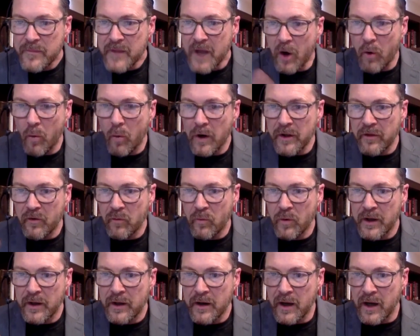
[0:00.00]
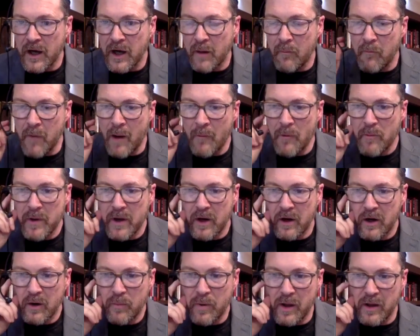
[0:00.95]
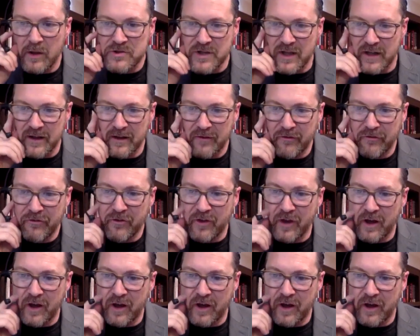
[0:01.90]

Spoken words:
Oh, one other one. Mama Bear Apologetics.